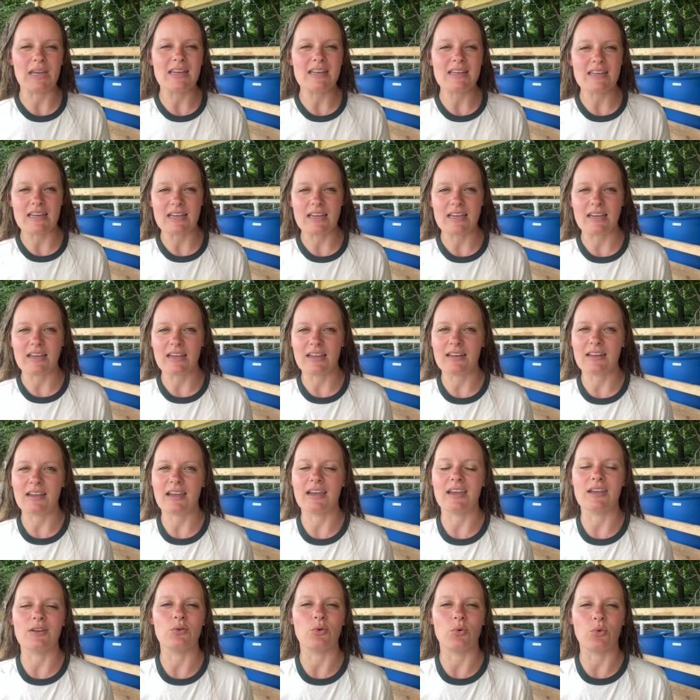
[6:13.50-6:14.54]
system so
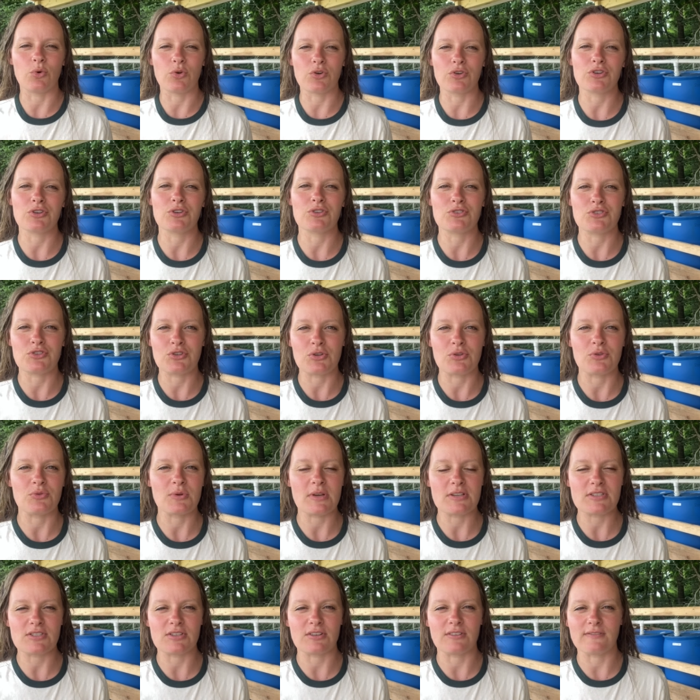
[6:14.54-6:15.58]
it would make our lives a little
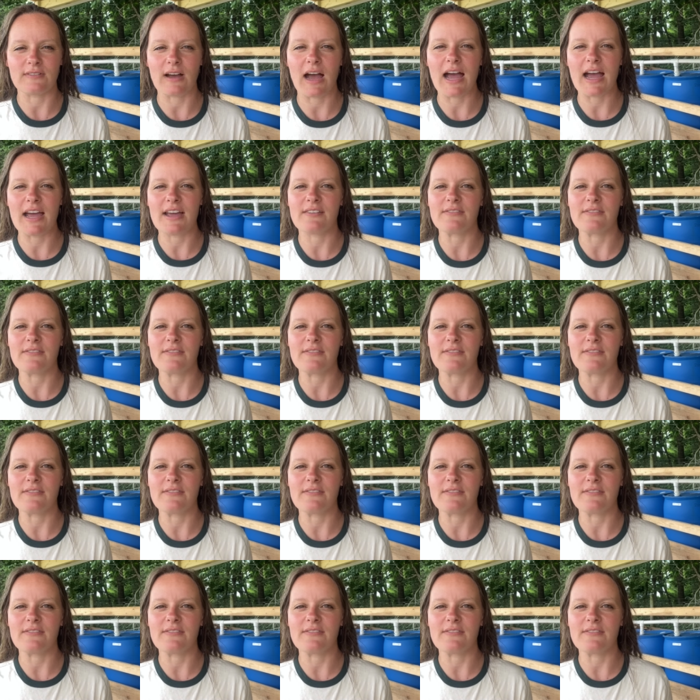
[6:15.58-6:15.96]
bit easier.